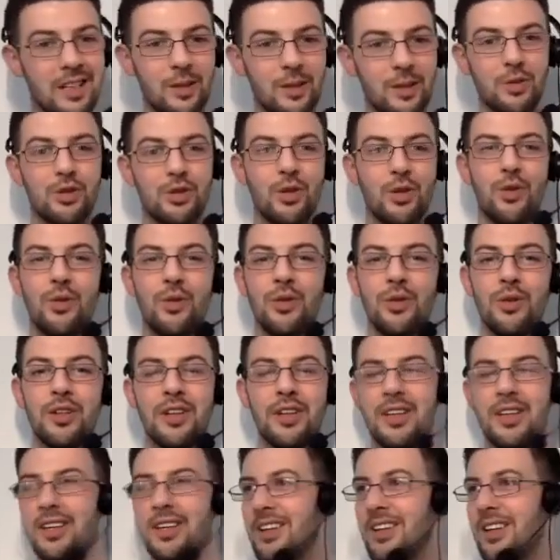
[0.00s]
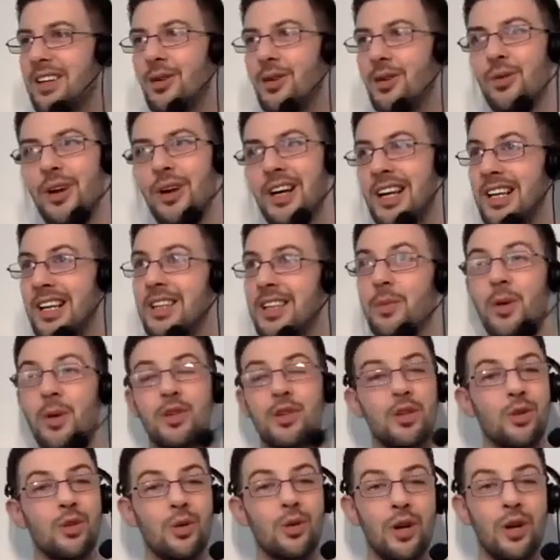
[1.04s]
them sold, and get them out
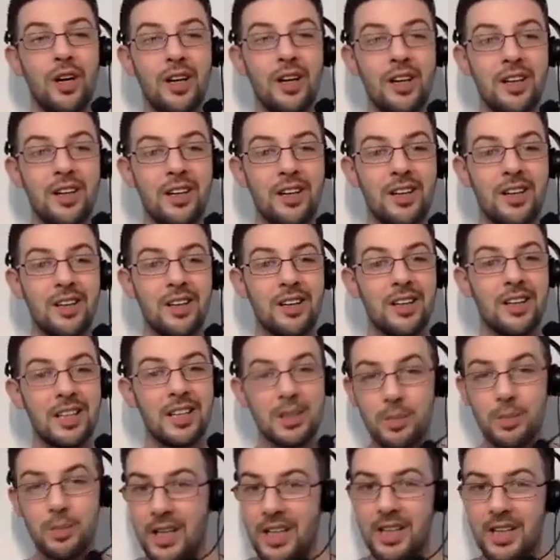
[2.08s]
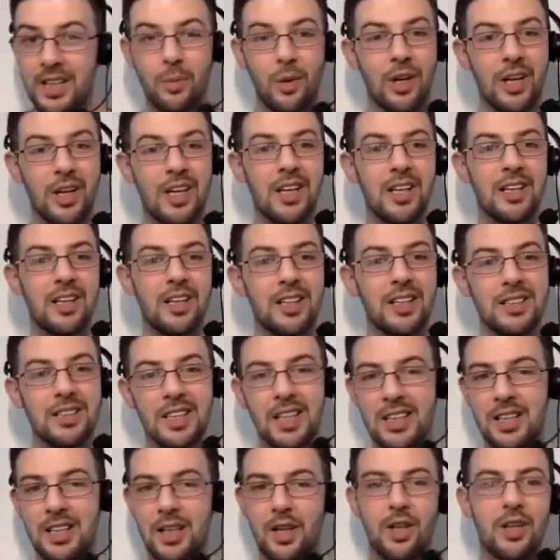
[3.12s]
the door. Let's make the money. Let's
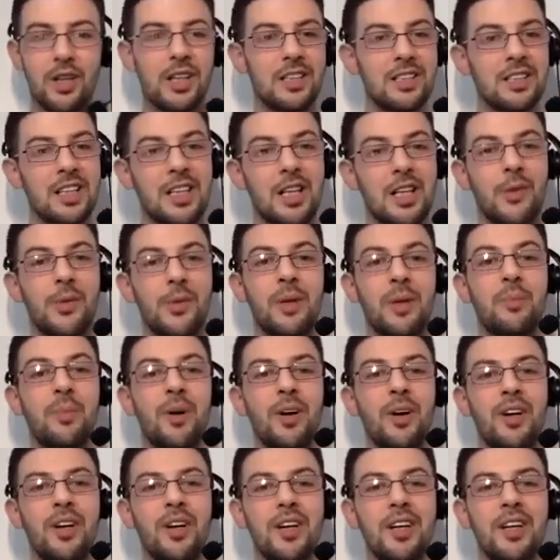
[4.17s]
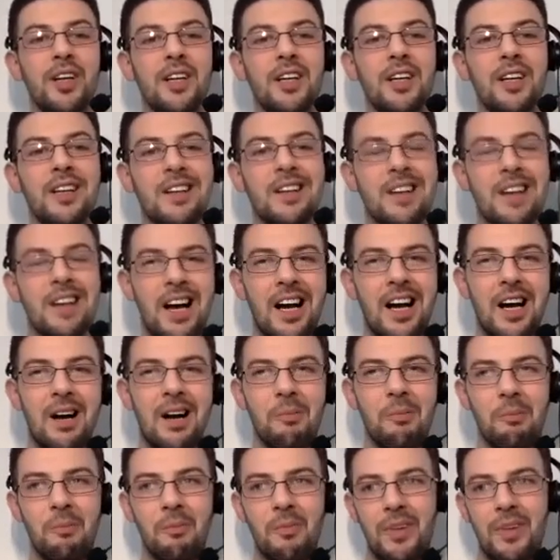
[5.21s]
get the quick buck.
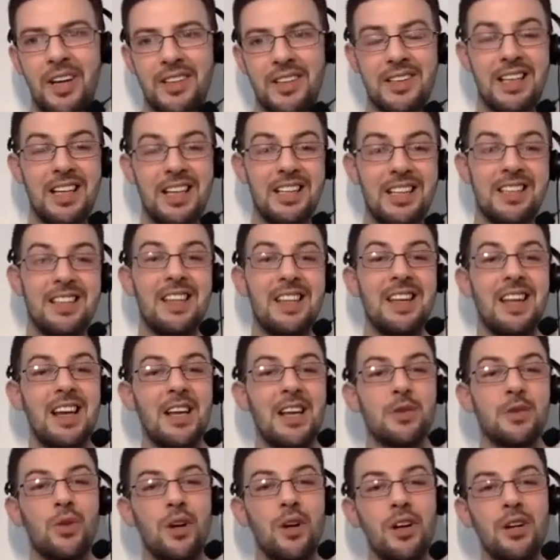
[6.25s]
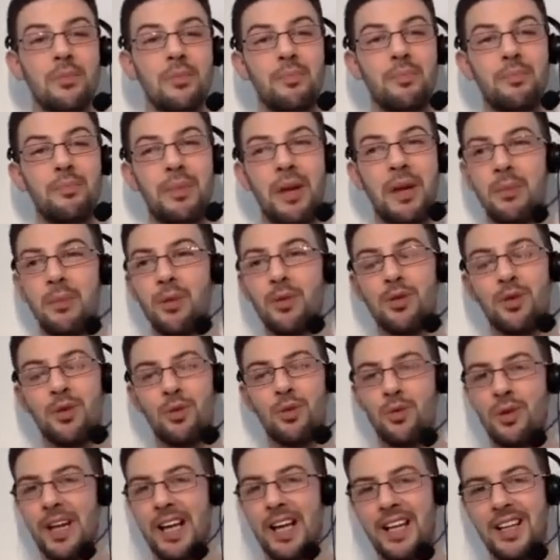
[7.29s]
And in today's world, people
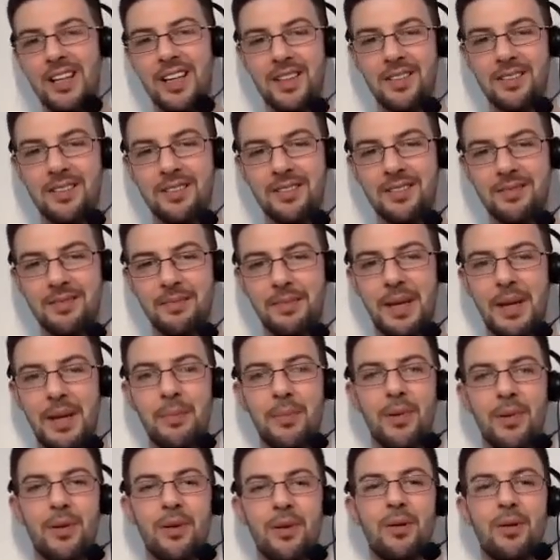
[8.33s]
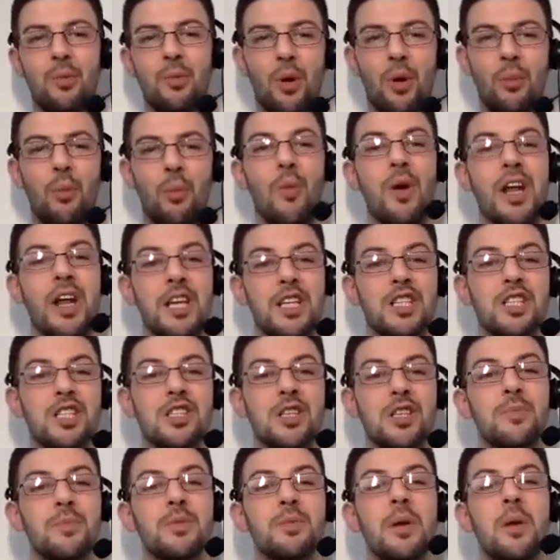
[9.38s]
don't like that. People want
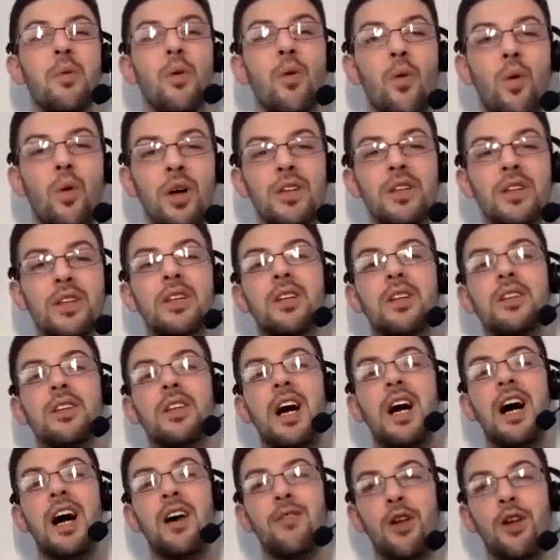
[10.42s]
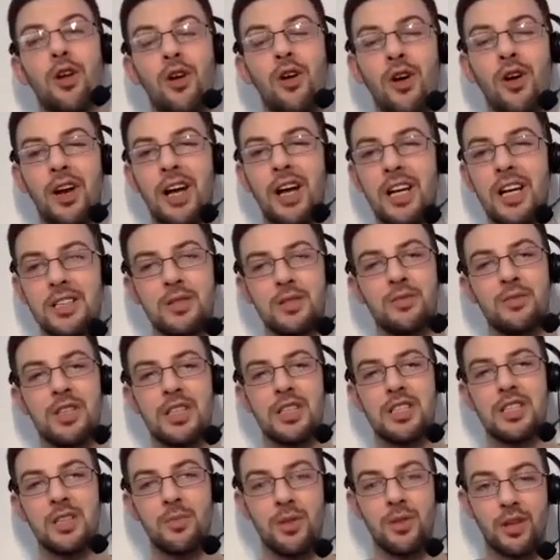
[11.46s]
relationships. People want to have a long-lasting
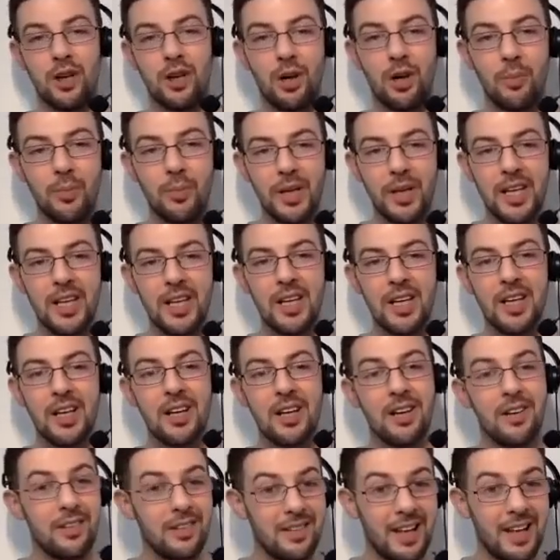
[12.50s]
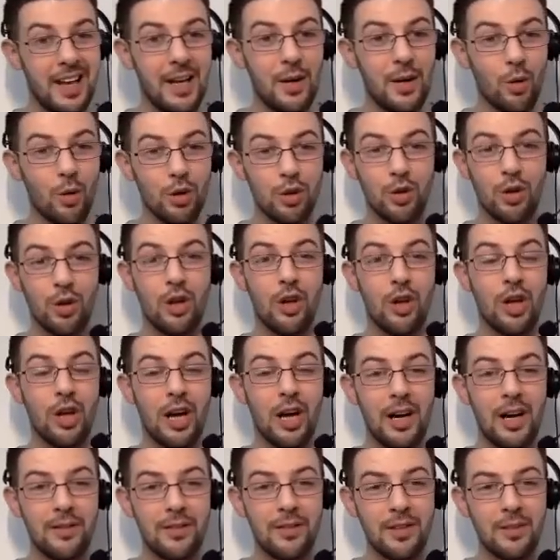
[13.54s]
relationship with the company that they know is going to look
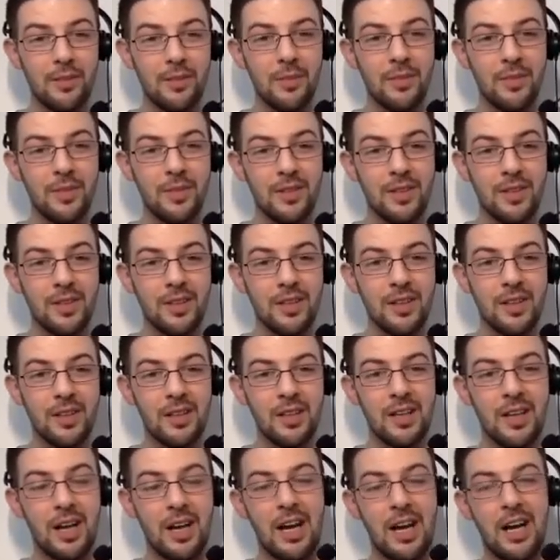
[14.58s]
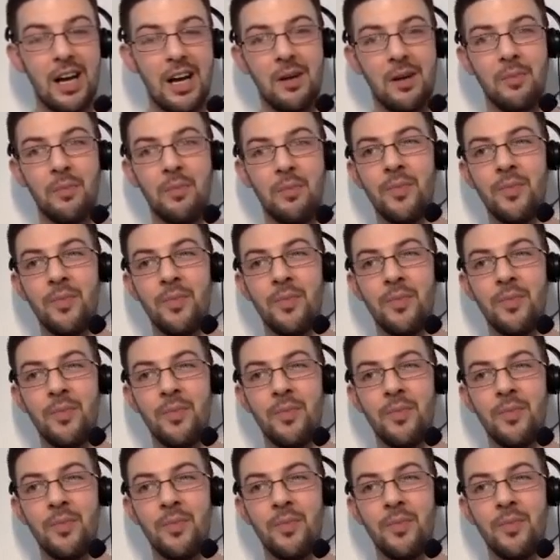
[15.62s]
after them. Um,